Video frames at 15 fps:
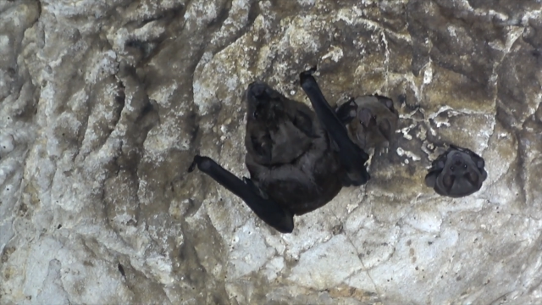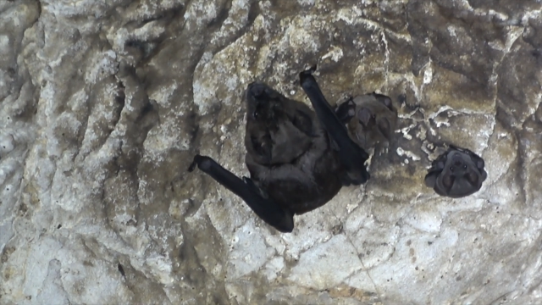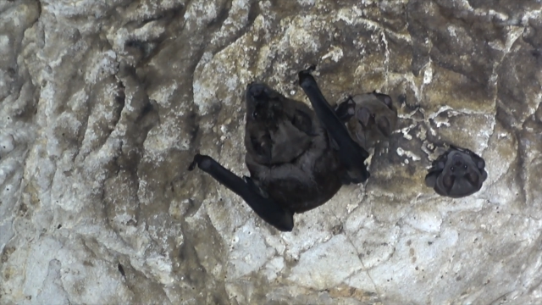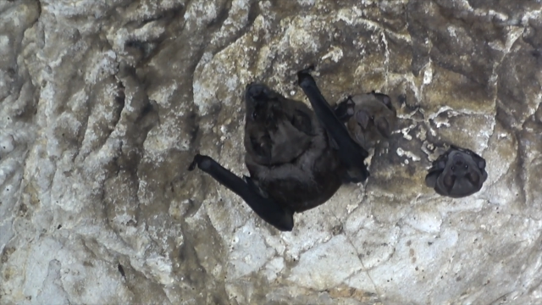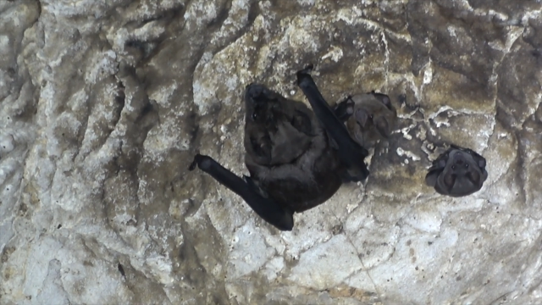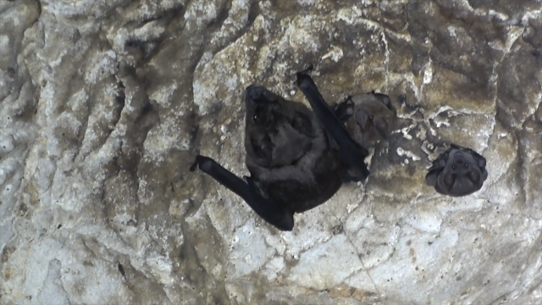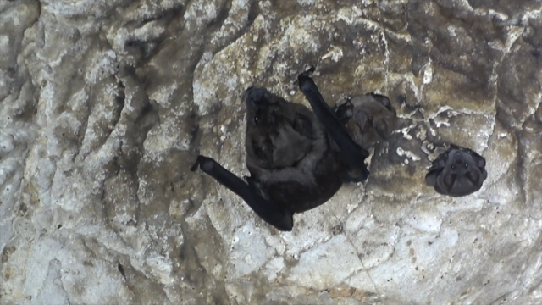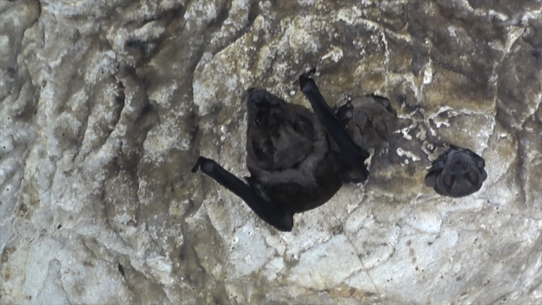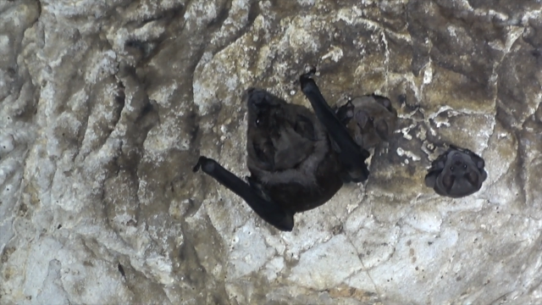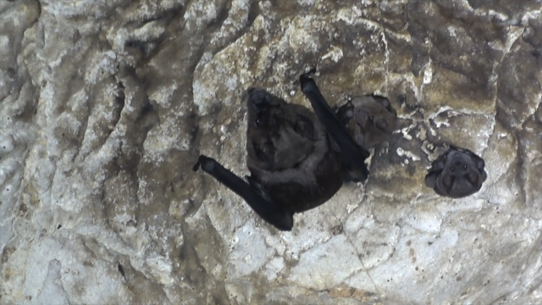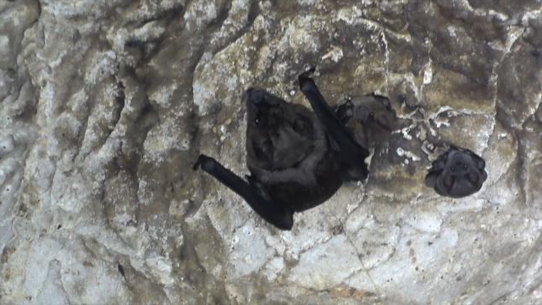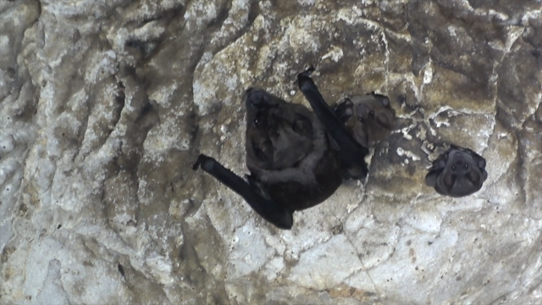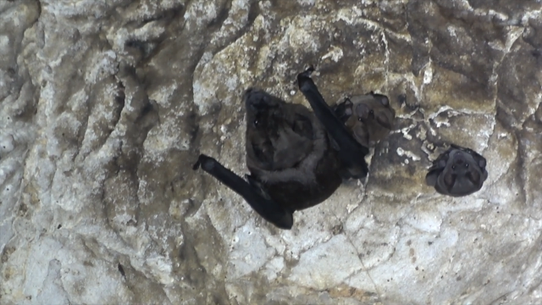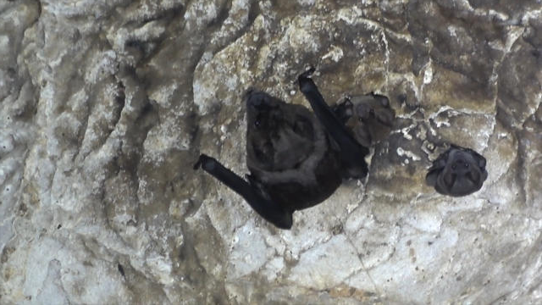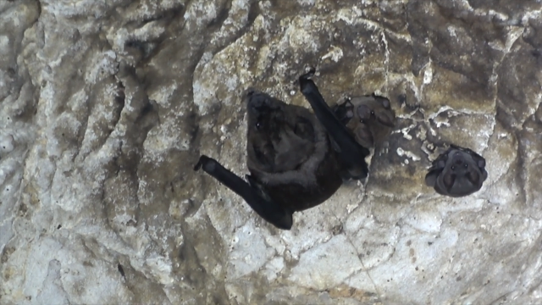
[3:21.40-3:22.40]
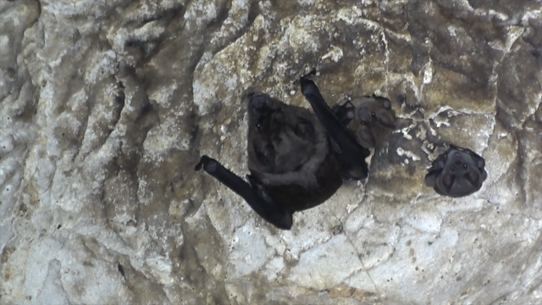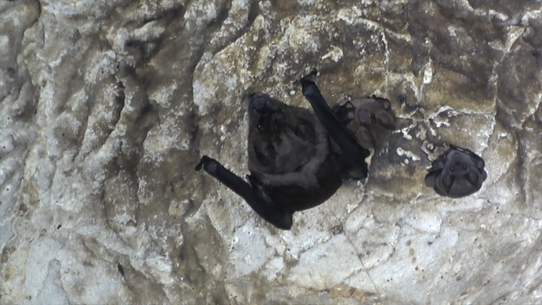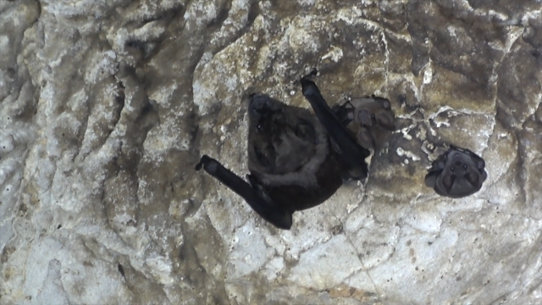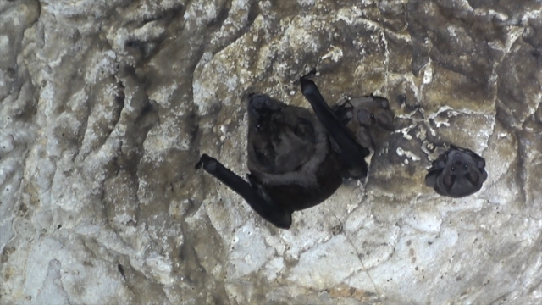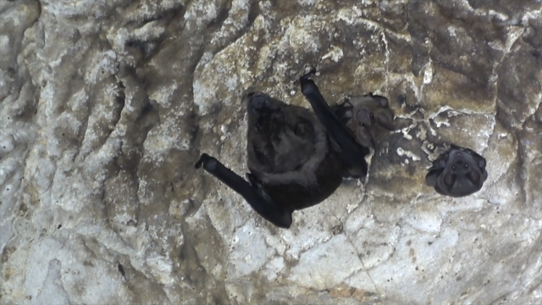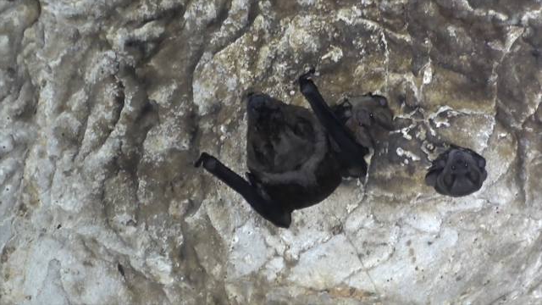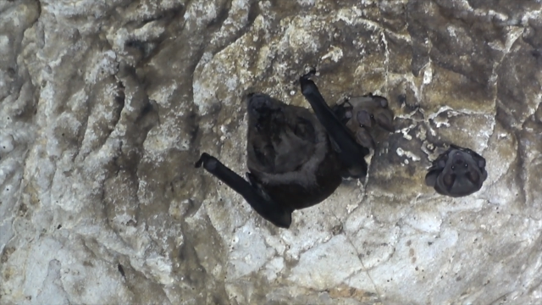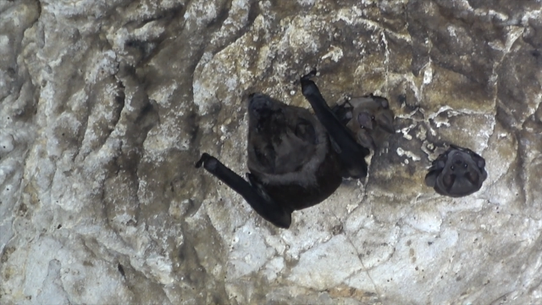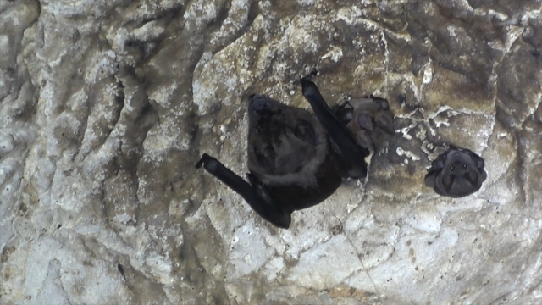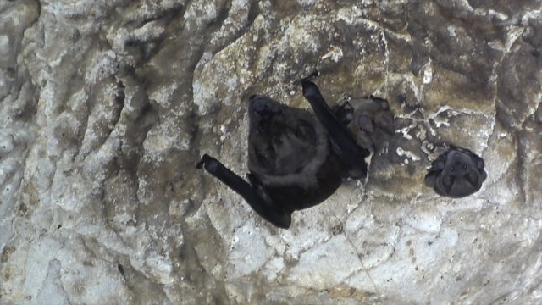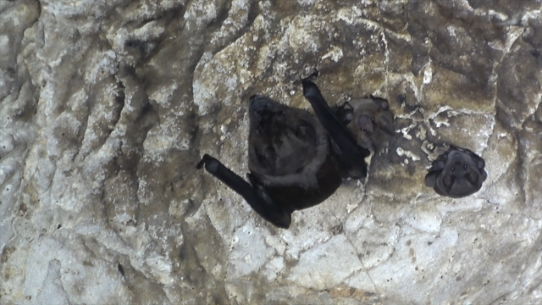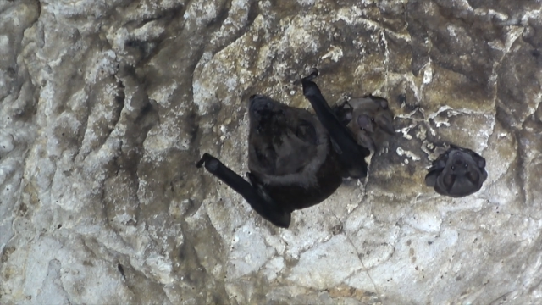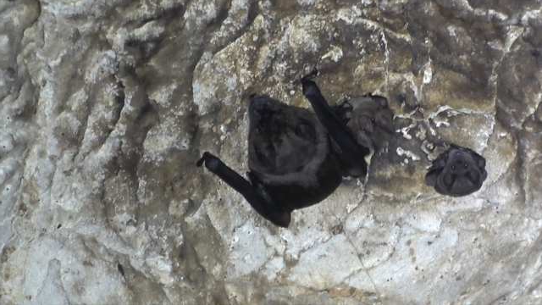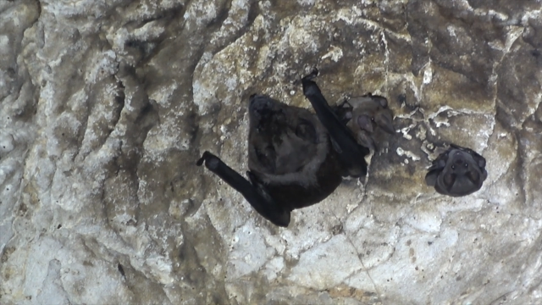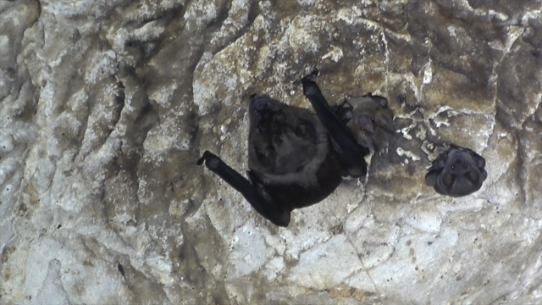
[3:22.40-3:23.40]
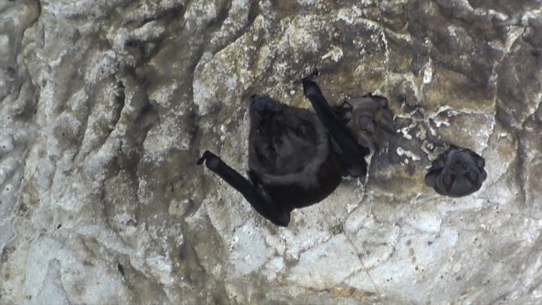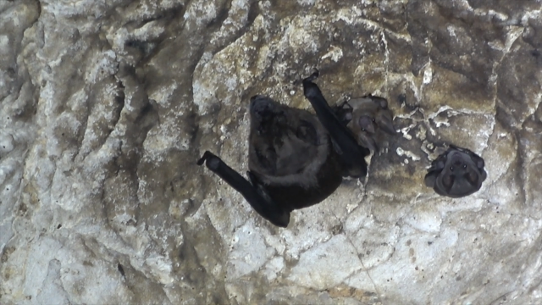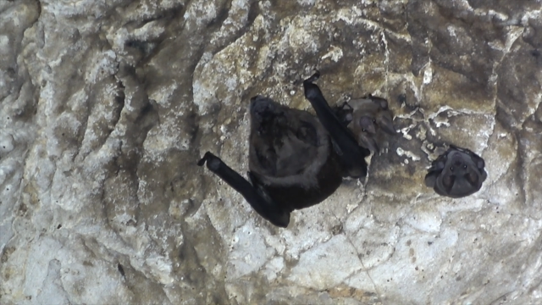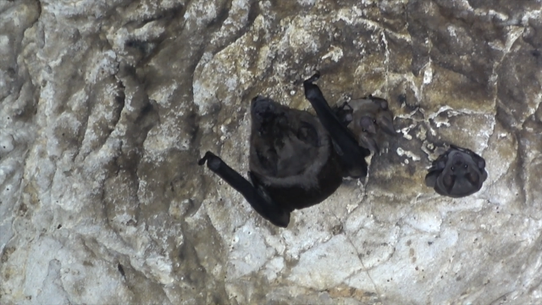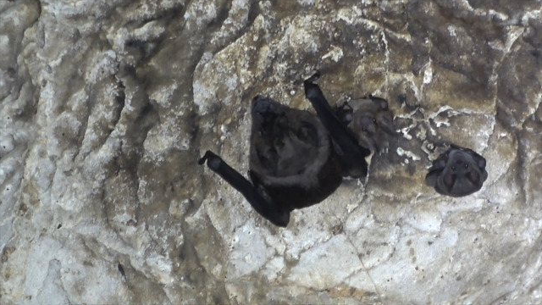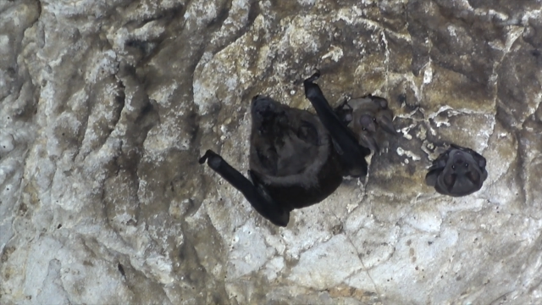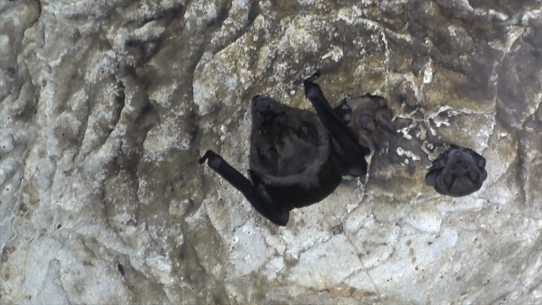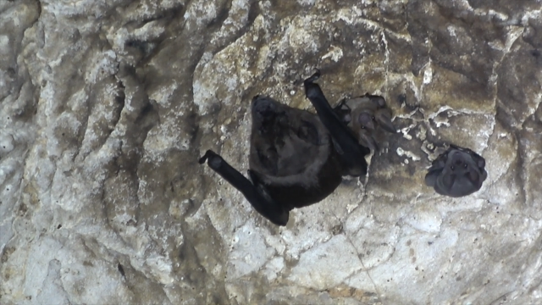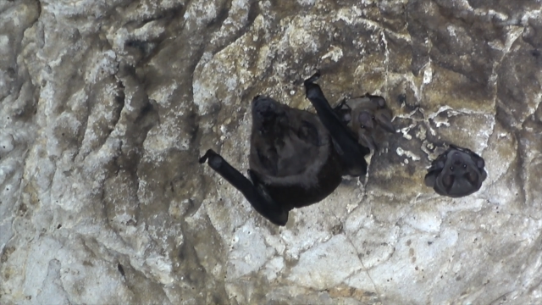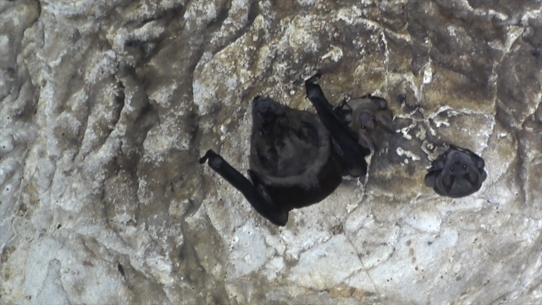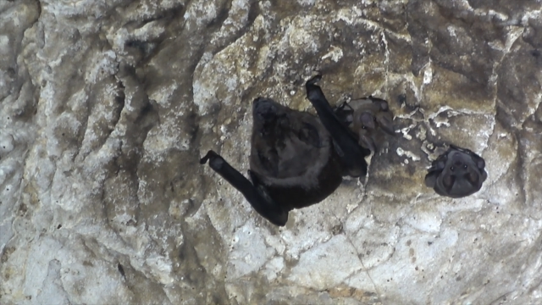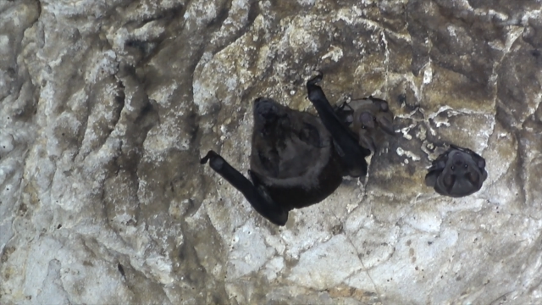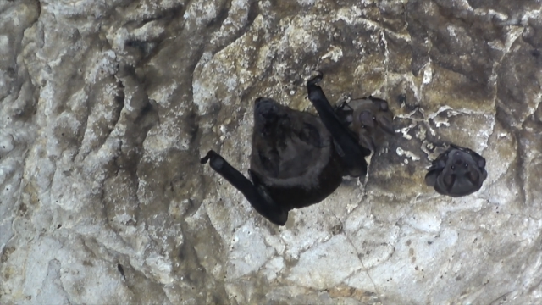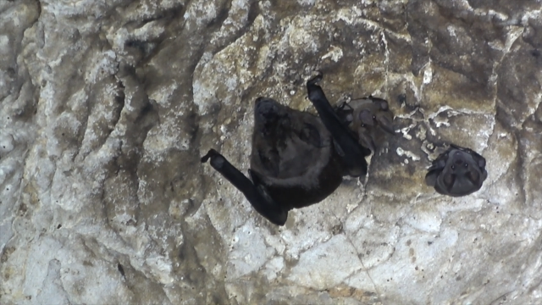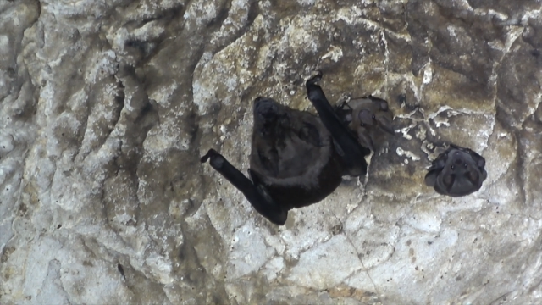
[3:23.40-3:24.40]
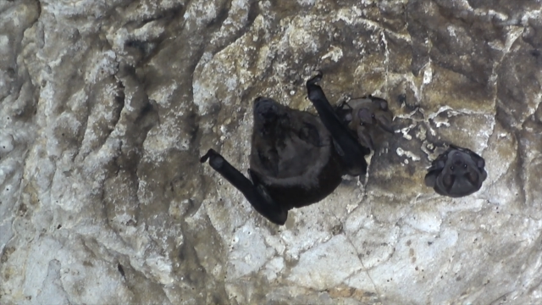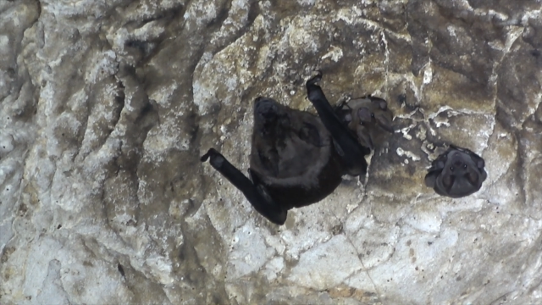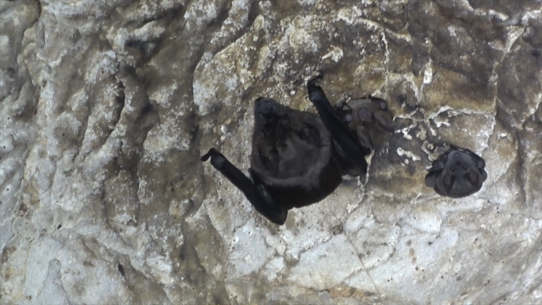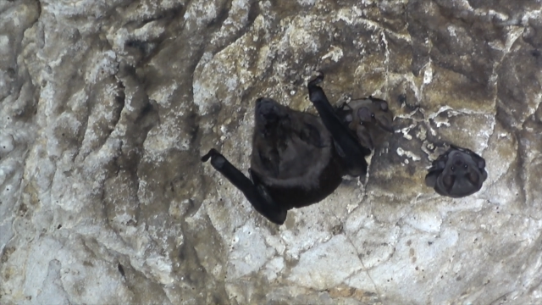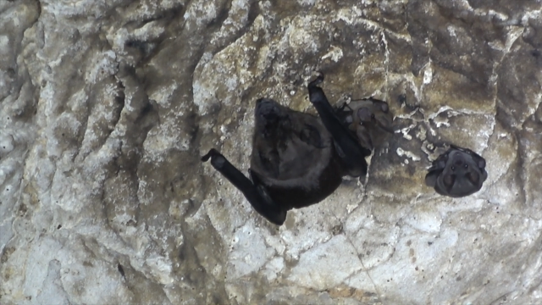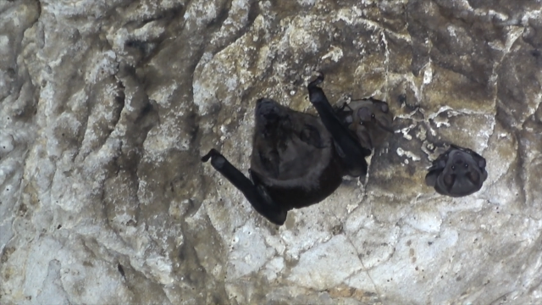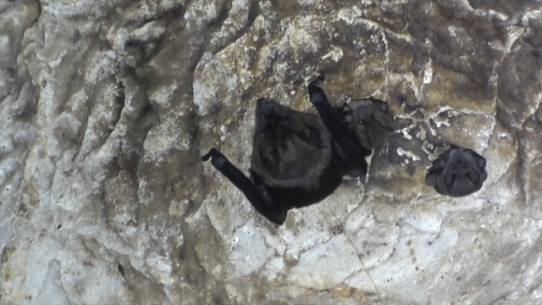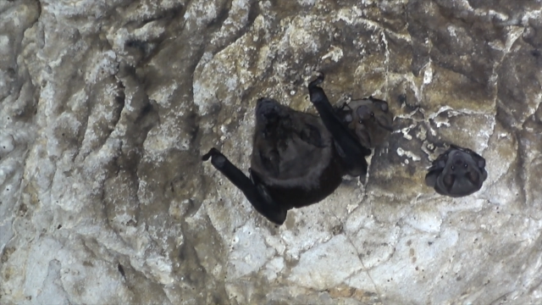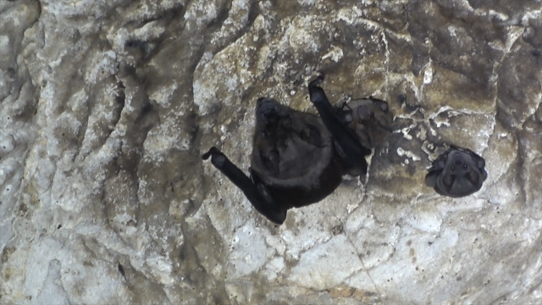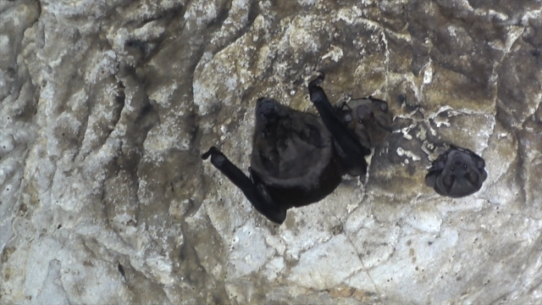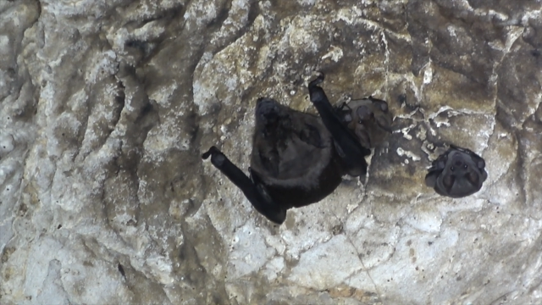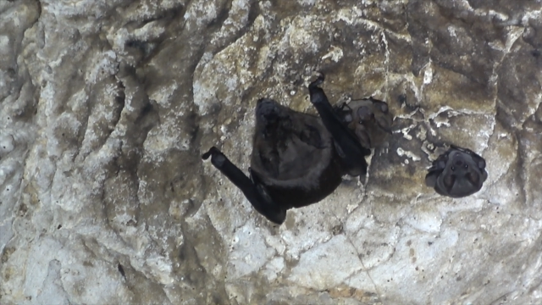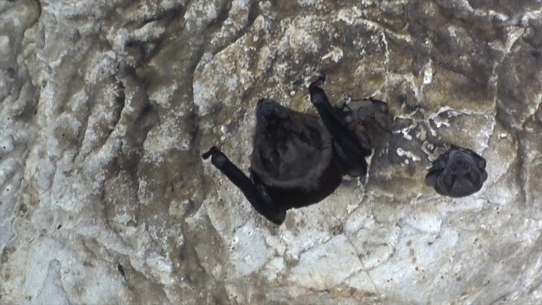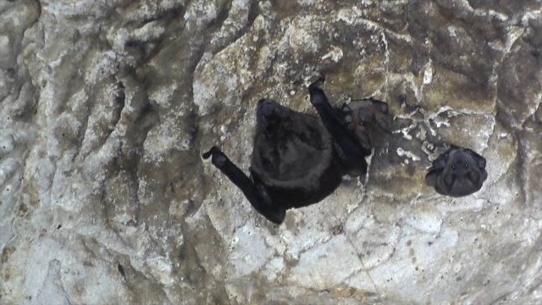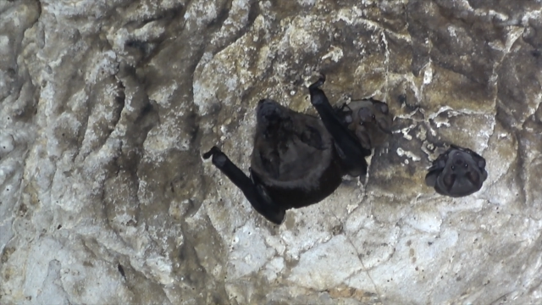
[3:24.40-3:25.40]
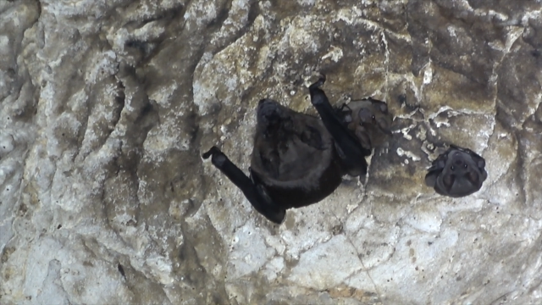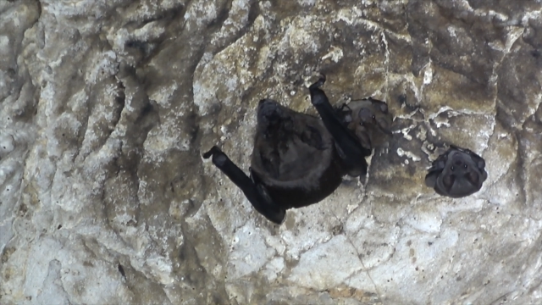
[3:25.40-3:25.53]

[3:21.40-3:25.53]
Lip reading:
No face is visible, so there are no lips to read.